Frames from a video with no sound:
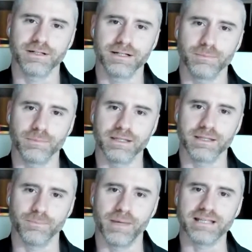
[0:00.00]
Uh, but the
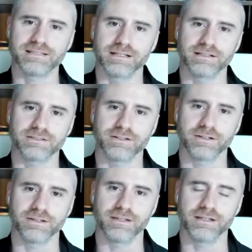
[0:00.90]
basics are
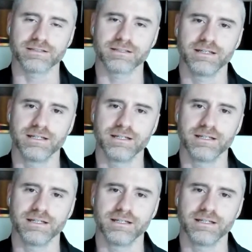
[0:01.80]
this.